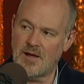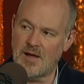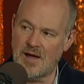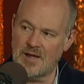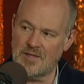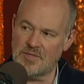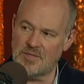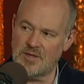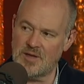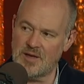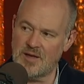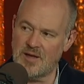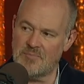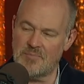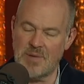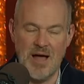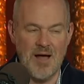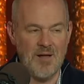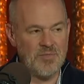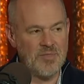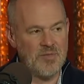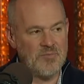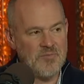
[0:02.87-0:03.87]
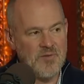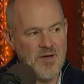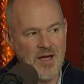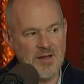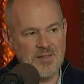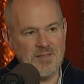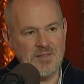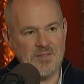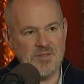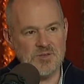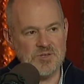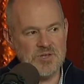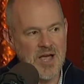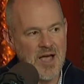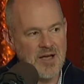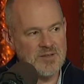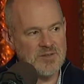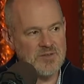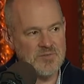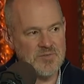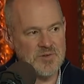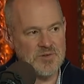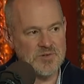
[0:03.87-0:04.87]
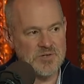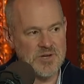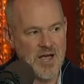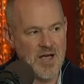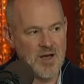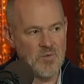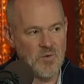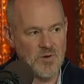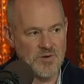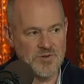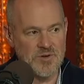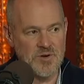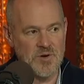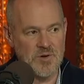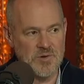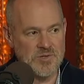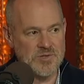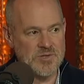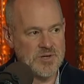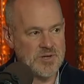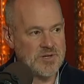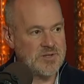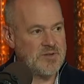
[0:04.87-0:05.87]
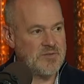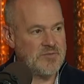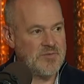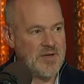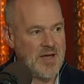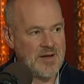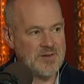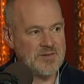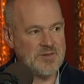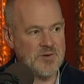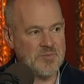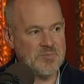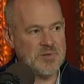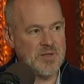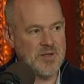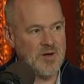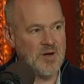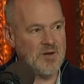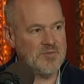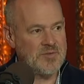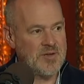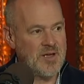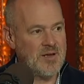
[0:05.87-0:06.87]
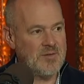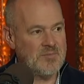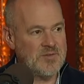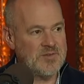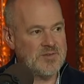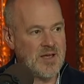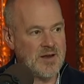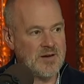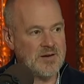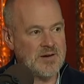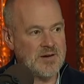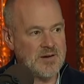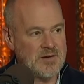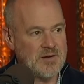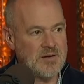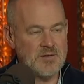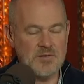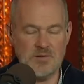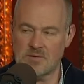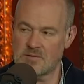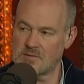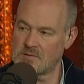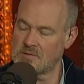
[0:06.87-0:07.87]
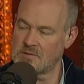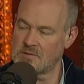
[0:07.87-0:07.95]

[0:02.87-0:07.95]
I think, about the fact that the Jacksonville Jaguars are hosting a de facto playoff game Saturday.